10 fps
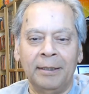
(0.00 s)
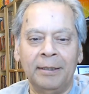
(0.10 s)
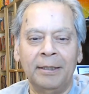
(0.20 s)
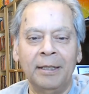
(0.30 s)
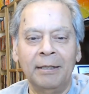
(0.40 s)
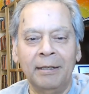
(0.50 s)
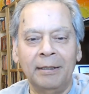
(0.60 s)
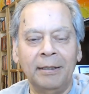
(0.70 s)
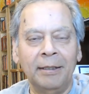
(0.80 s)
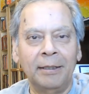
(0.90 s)
Then,
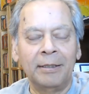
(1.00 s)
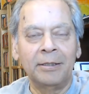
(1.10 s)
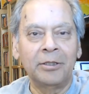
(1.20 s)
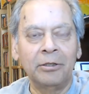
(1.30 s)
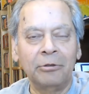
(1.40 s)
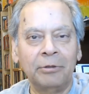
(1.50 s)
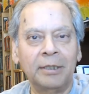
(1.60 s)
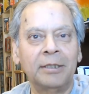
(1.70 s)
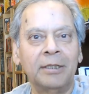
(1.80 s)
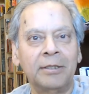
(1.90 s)
in addition to
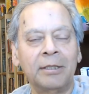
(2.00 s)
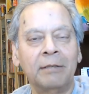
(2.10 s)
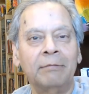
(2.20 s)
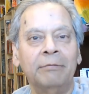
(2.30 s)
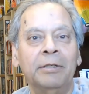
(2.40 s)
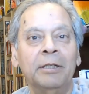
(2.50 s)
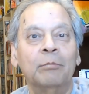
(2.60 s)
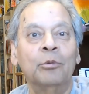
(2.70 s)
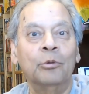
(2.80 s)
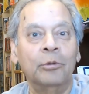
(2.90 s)
earth itself, we need
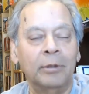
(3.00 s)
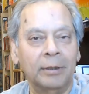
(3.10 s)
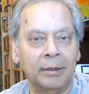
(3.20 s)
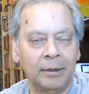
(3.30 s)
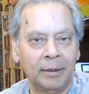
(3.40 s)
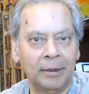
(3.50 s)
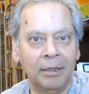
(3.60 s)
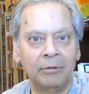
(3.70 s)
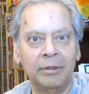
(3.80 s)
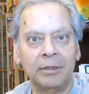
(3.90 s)
moon.
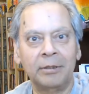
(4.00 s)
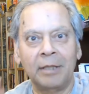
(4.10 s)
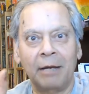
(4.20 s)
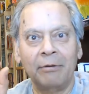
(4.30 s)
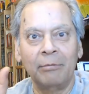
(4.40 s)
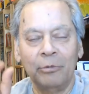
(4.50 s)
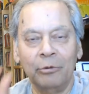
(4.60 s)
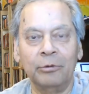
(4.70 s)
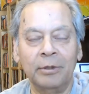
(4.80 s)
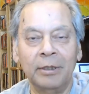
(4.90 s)
Now, our
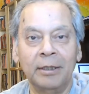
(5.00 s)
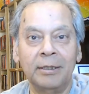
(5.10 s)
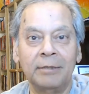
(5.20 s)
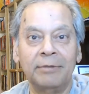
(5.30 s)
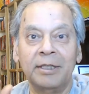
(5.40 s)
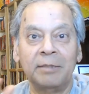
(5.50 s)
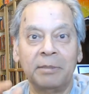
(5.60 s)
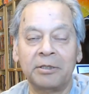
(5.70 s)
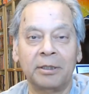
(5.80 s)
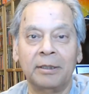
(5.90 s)
moon is very
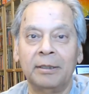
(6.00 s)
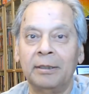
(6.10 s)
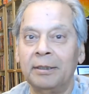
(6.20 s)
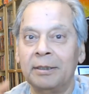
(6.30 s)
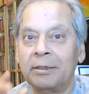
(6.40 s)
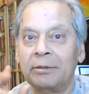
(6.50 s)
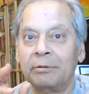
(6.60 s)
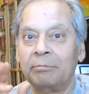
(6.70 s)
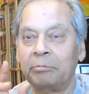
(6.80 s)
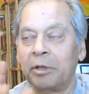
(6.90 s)
special.
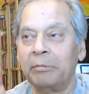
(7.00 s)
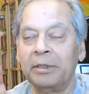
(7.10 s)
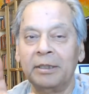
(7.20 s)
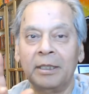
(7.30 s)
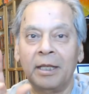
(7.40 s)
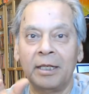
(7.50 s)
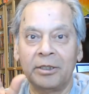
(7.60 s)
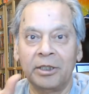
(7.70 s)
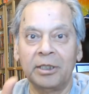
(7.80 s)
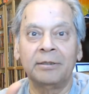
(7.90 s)
It's probably the
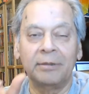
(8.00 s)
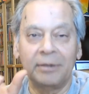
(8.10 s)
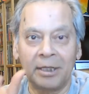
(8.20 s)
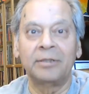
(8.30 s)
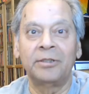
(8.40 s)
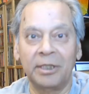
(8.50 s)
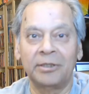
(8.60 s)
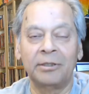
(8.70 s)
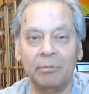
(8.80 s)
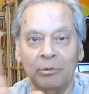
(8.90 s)

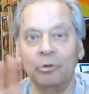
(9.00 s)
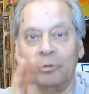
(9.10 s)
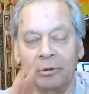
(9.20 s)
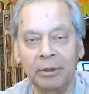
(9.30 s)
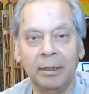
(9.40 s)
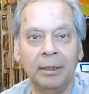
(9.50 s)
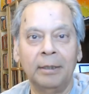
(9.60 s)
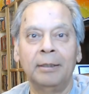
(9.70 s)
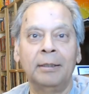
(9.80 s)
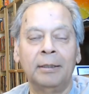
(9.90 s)
largest moon
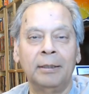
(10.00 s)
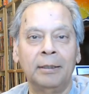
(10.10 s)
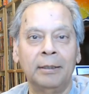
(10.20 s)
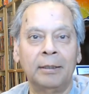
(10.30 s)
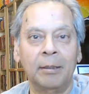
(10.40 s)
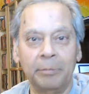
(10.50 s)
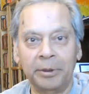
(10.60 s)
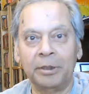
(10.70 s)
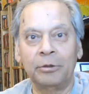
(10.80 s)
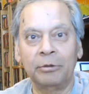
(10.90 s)

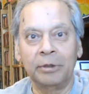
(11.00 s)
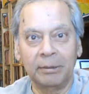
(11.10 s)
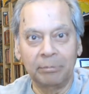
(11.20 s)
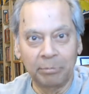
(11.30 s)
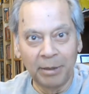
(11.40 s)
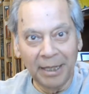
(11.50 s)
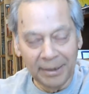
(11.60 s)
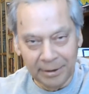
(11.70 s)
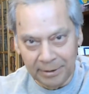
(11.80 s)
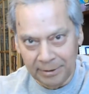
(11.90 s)
compared to the
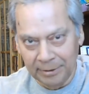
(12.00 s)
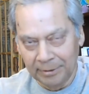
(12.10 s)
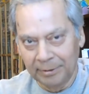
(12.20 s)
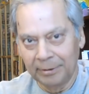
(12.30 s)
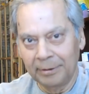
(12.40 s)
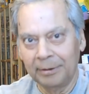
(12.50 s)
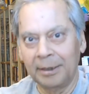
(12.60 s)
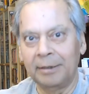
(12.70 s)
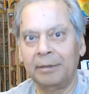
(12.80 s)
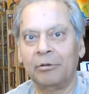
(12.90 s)
planet
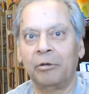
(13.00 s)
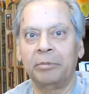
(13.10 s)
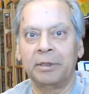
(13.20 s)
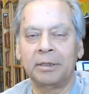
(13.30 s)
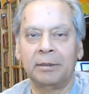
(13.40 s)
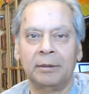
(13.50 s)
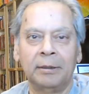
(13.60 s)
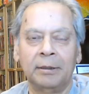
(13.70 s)
that it orbits.